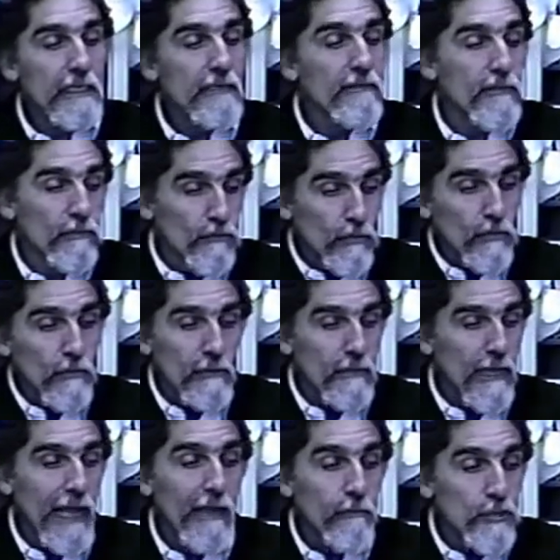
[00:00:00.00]
given a
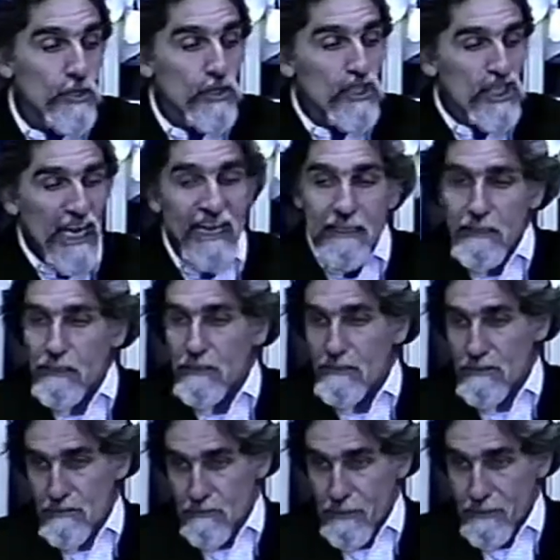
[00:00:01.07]
ruler, how would you check that
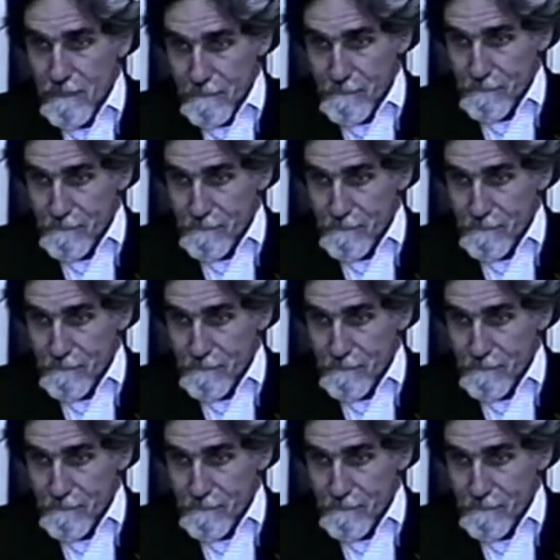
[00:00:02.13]
it's straight?